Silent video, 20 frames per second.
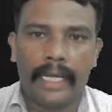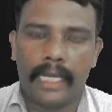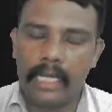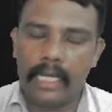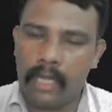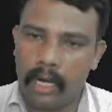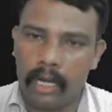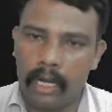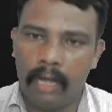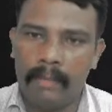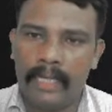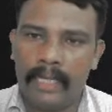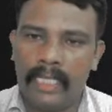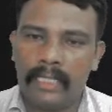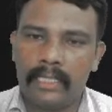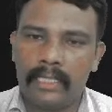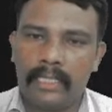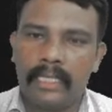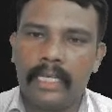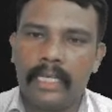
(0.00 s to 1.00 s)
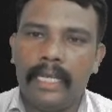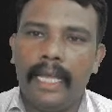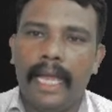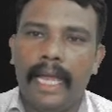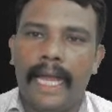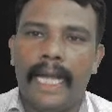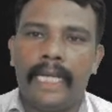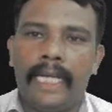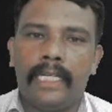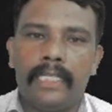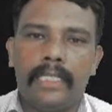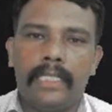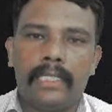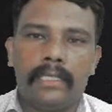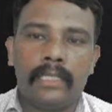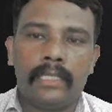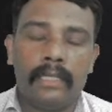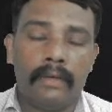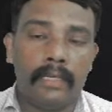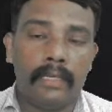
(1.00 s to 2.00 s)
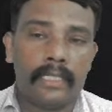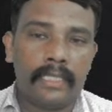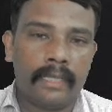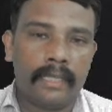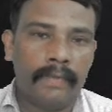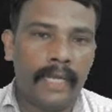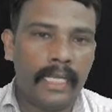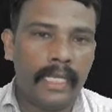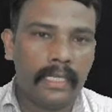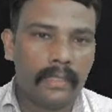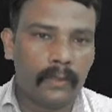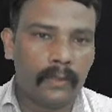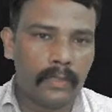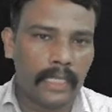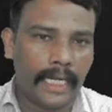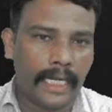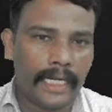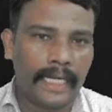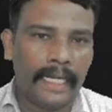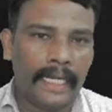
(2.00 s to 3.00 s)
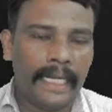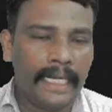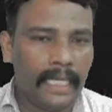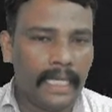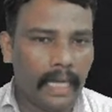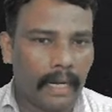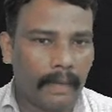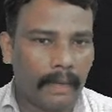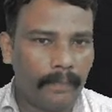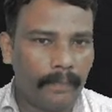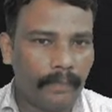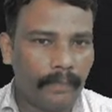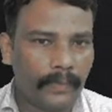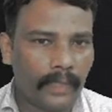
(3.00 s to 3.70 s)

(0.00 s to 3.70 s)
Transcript: economist and civil society leader.